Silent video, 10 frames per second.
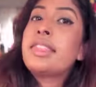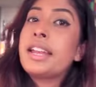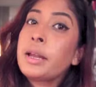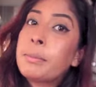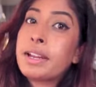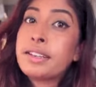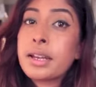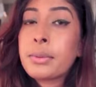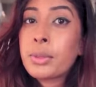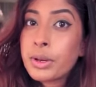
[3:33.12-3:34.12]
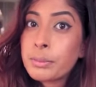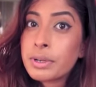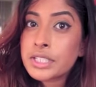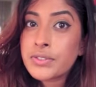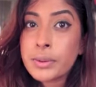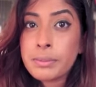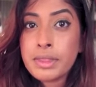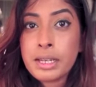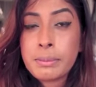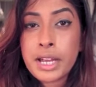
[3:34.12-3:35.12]
Then I picked up 3 books from
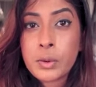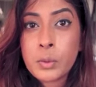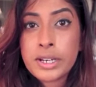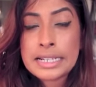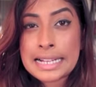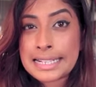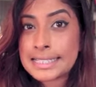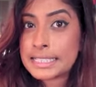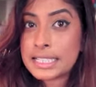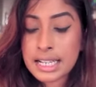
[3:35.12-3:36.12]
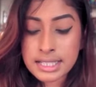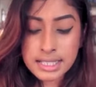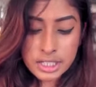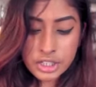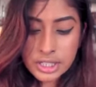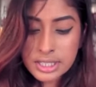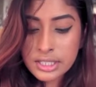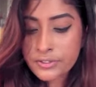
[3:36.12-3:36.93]
the Penguin Classic Deluxe editions.